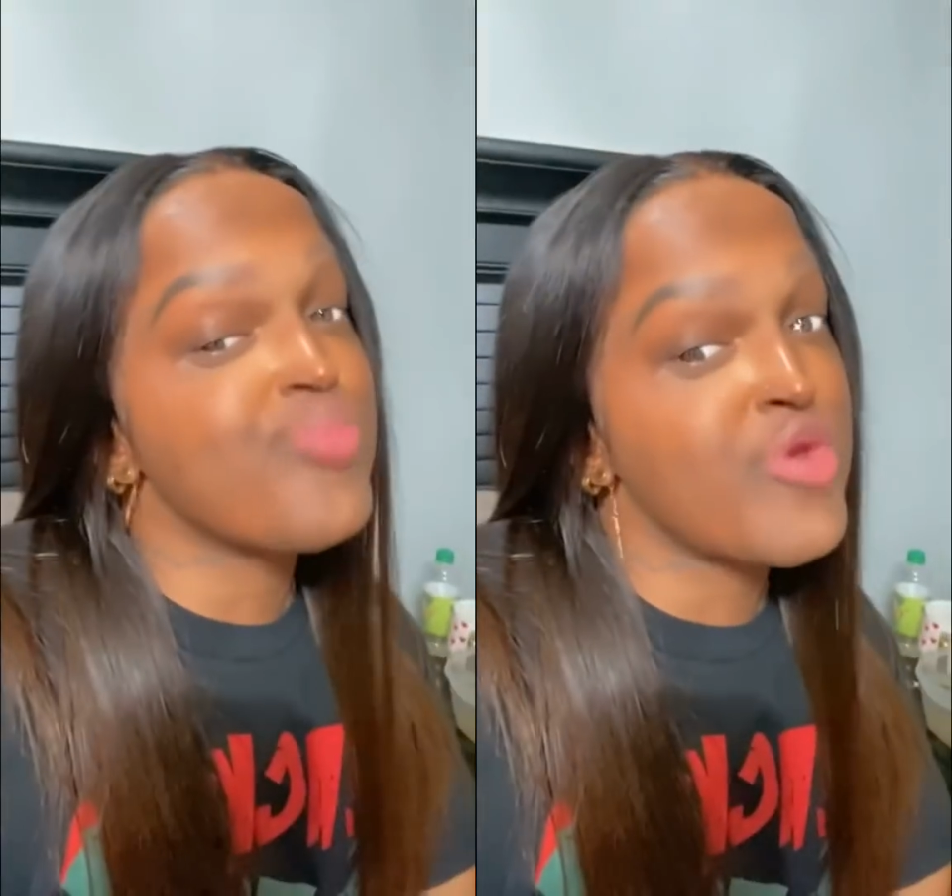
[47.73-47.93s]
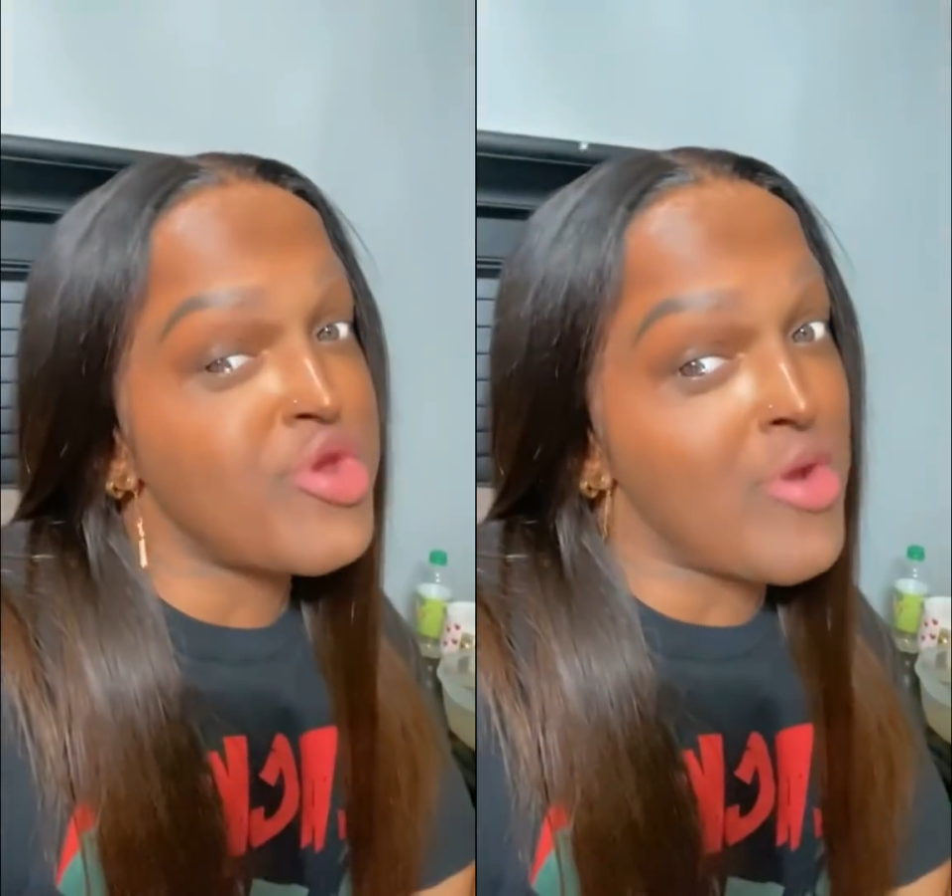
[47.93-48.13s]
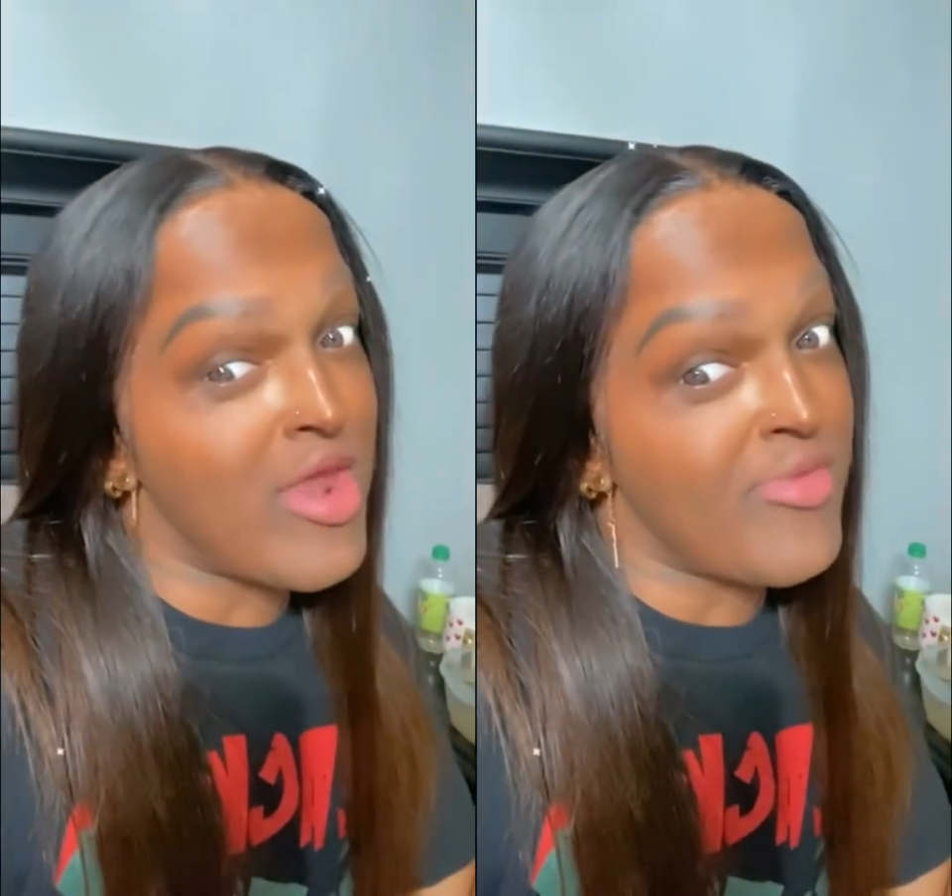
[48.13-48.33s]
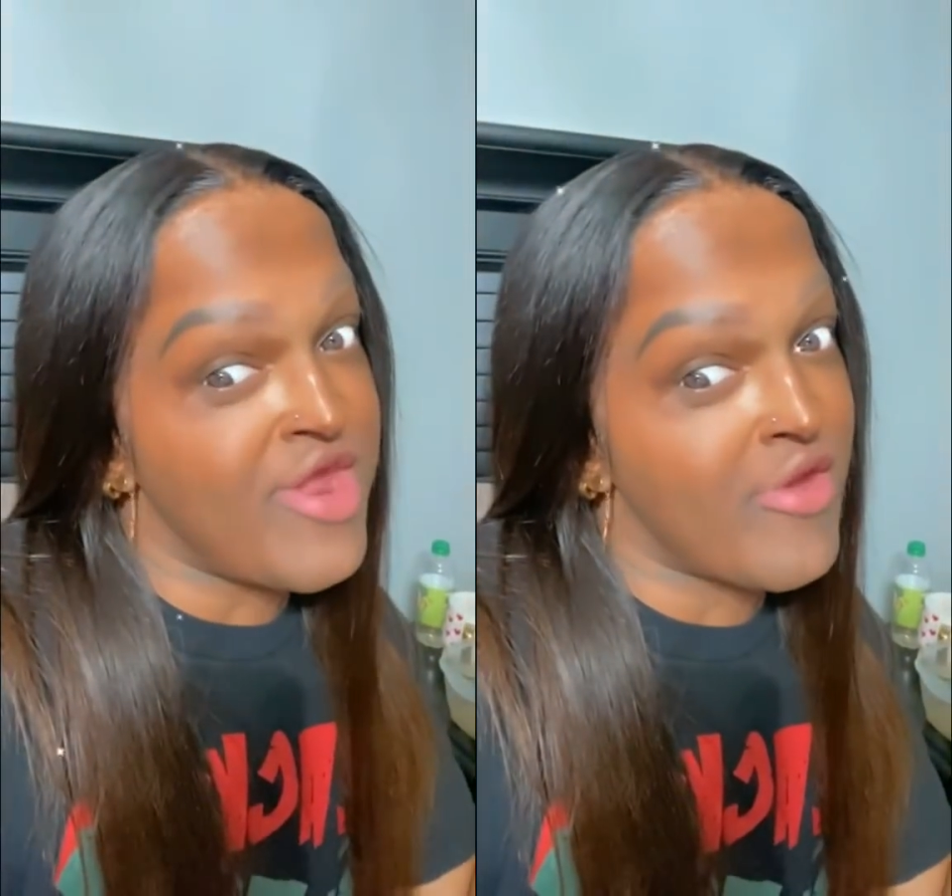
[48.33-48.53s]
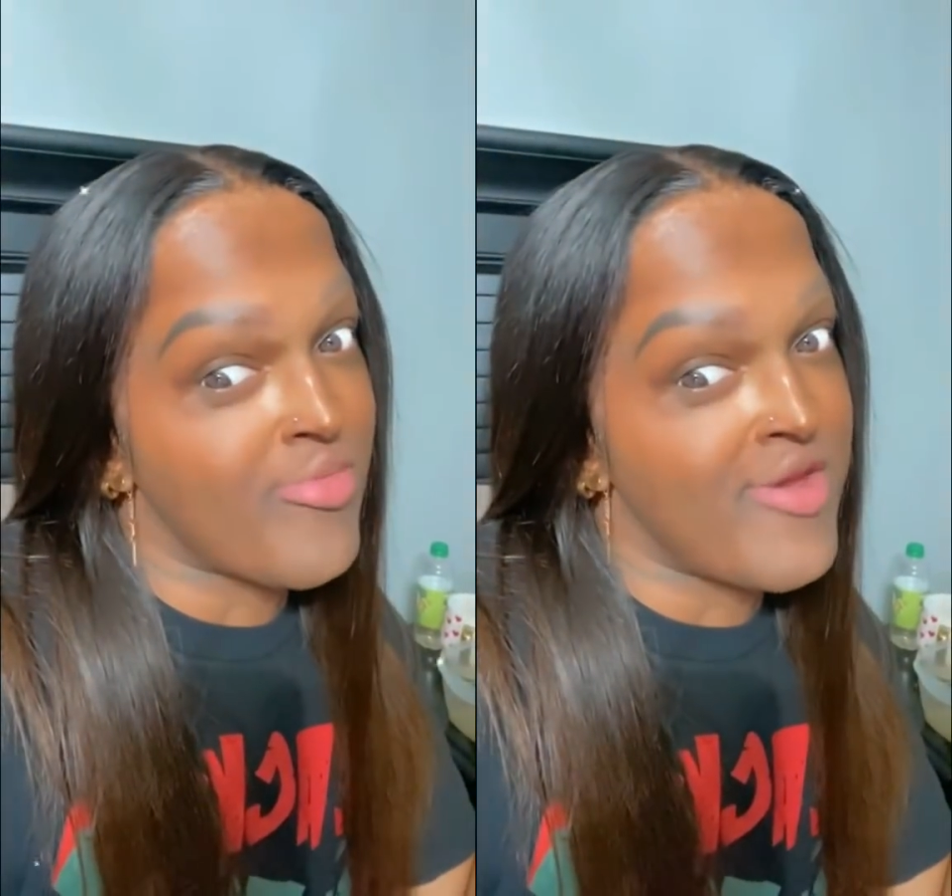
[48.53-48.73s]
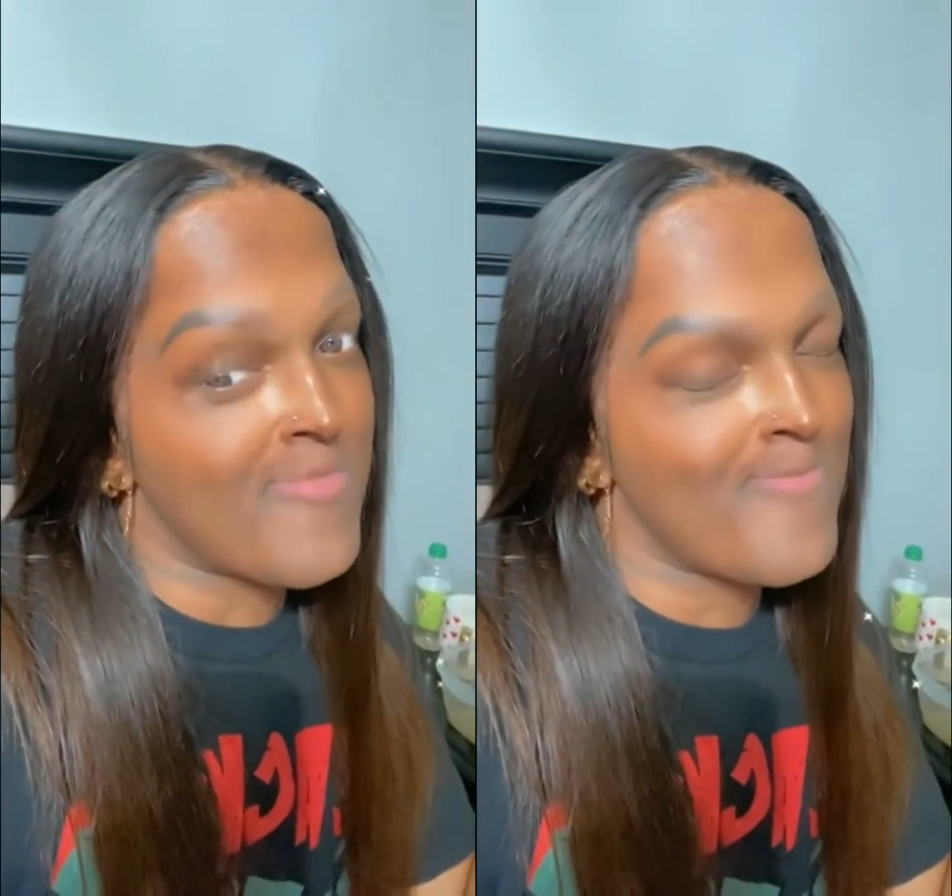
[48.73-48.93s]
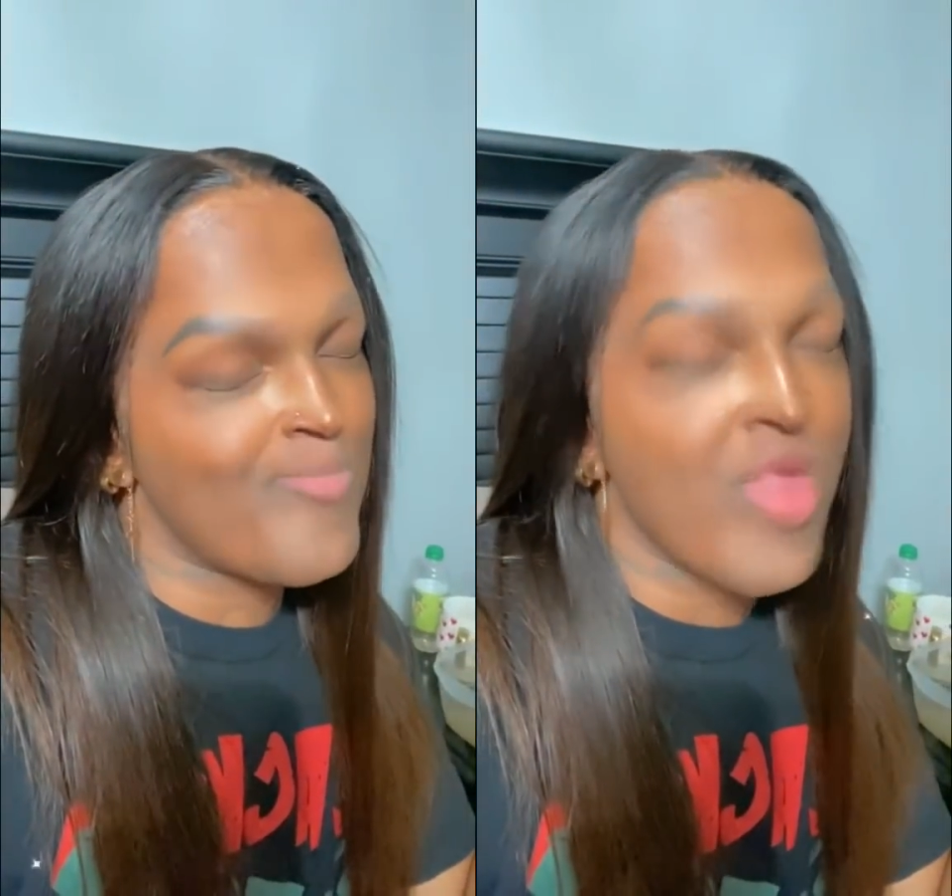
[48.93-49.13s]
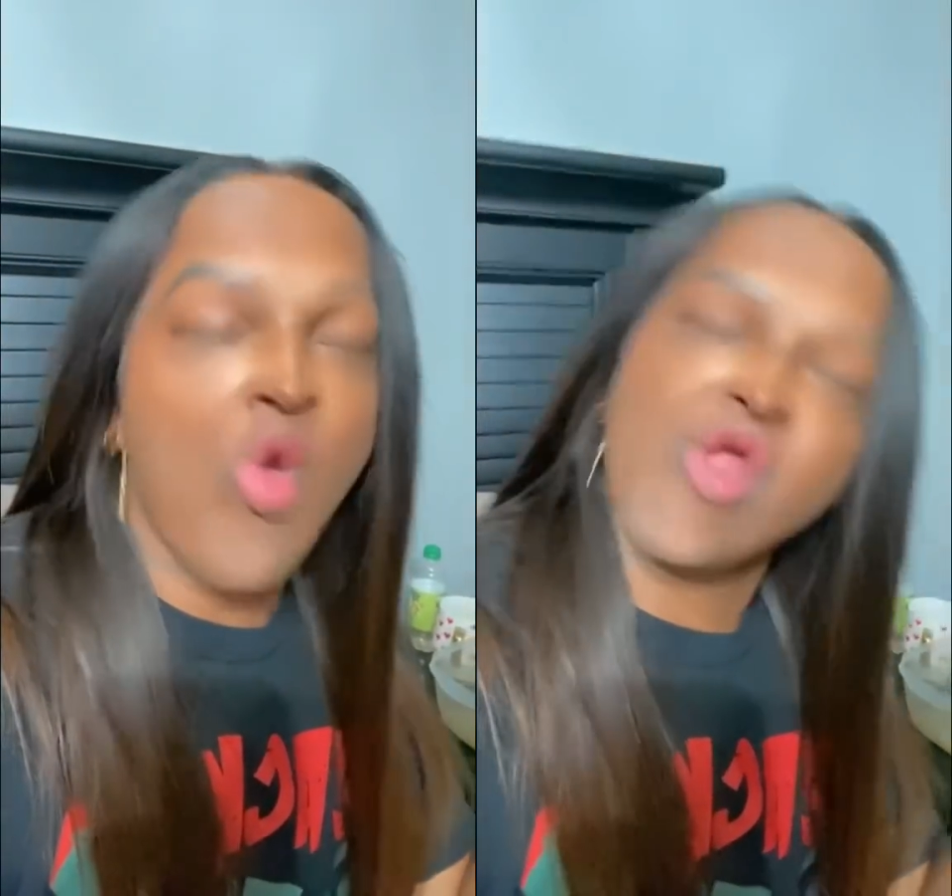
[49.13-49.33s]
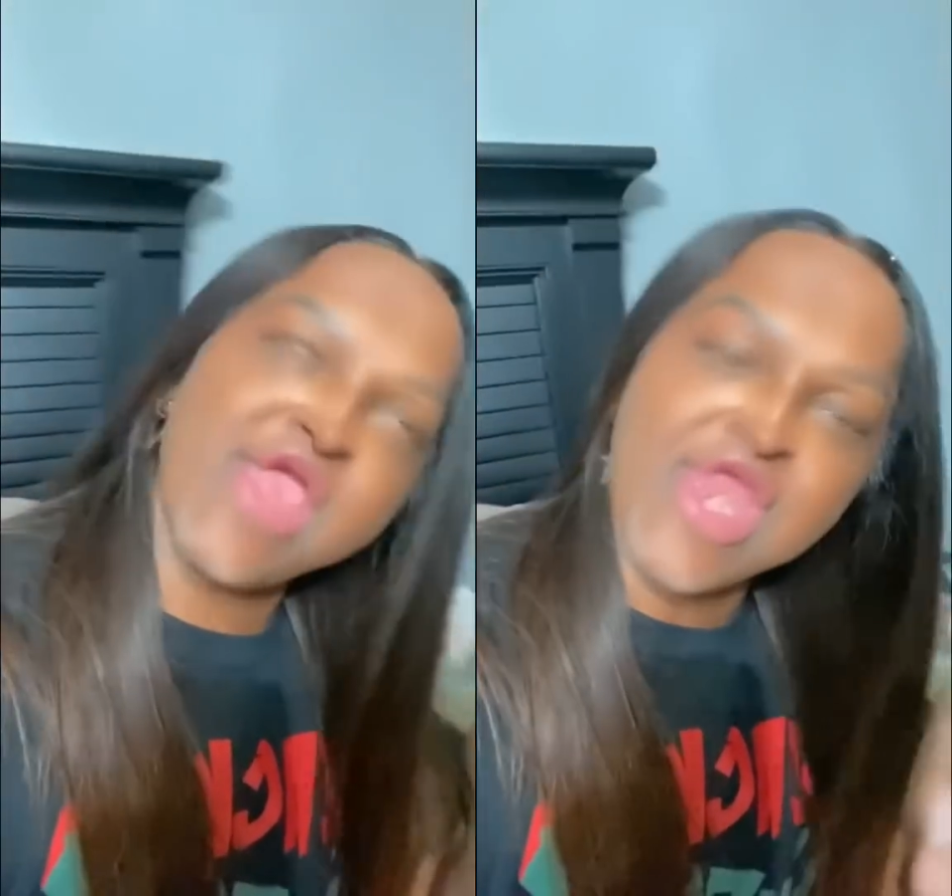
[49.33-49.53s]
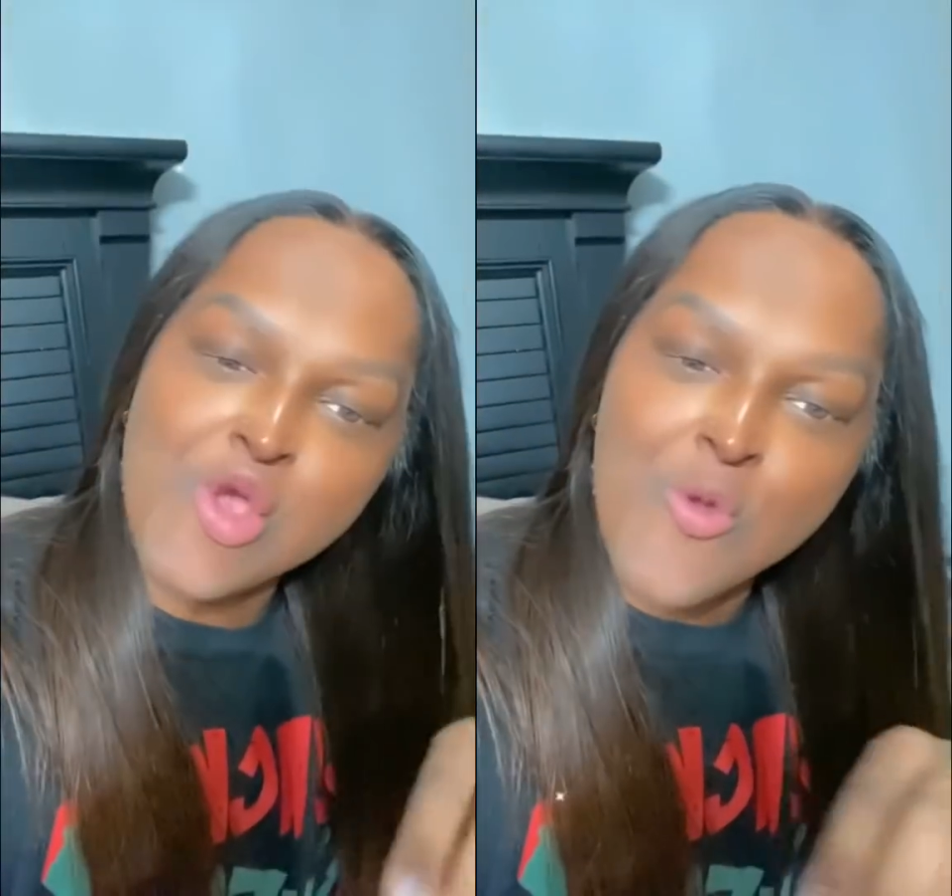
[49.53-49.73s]
You know how them DLs be.
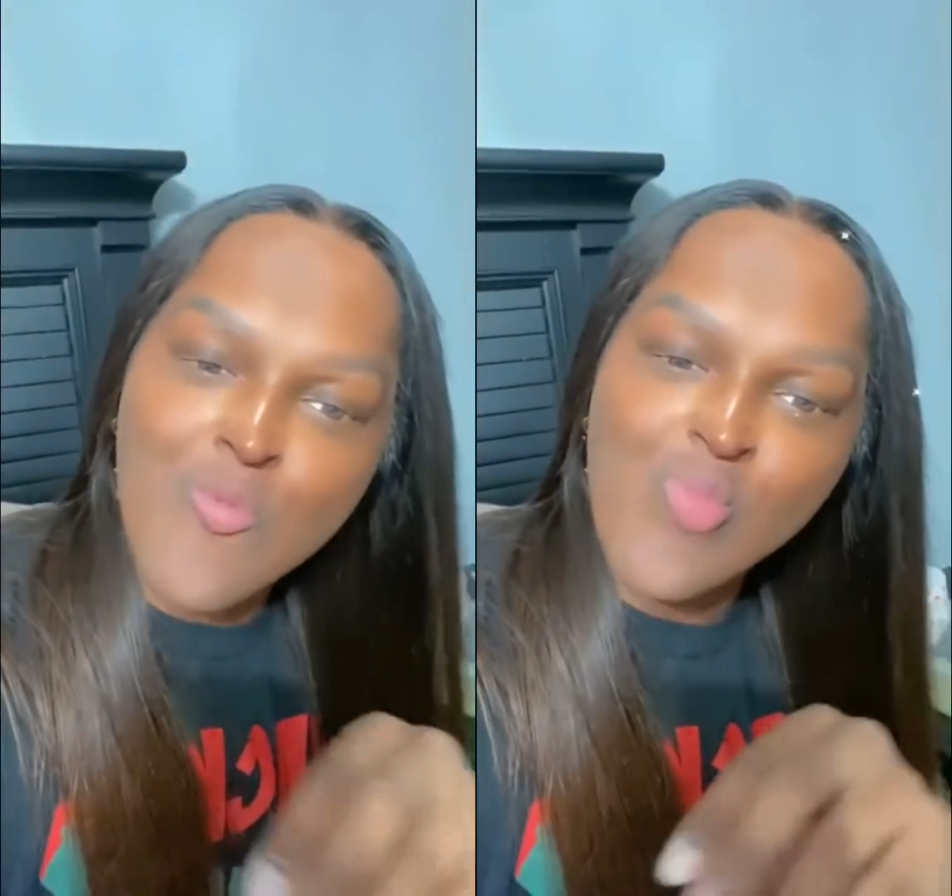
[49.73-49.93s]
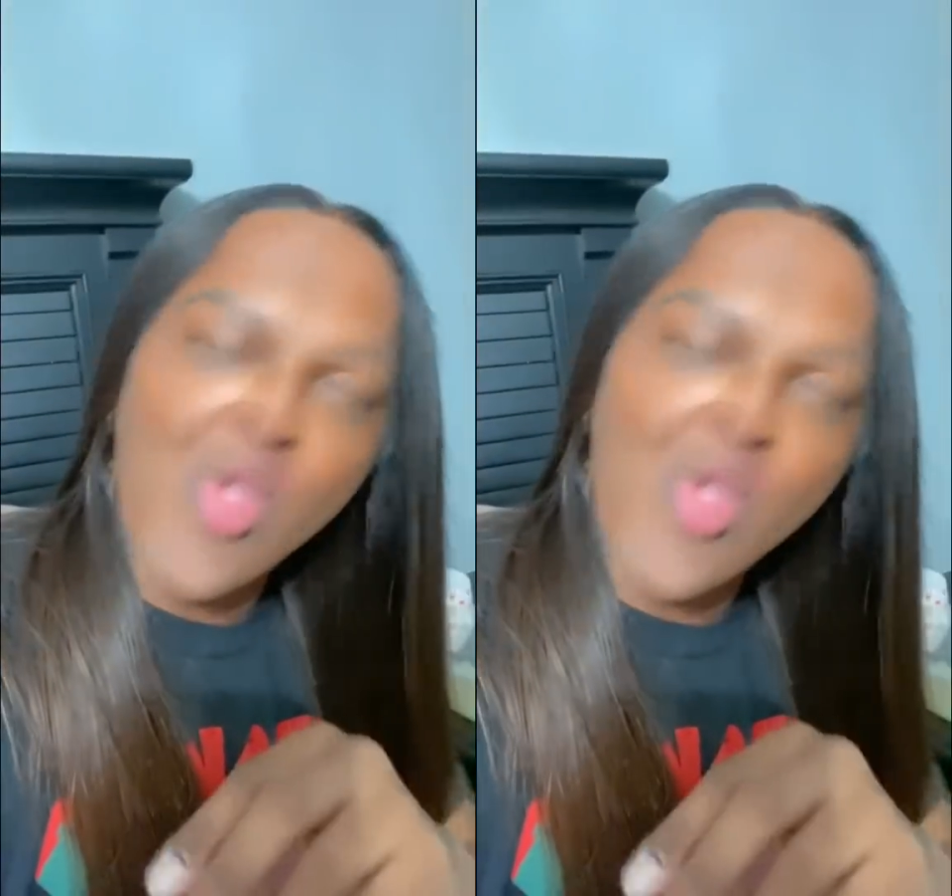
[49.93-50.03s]
Anywho,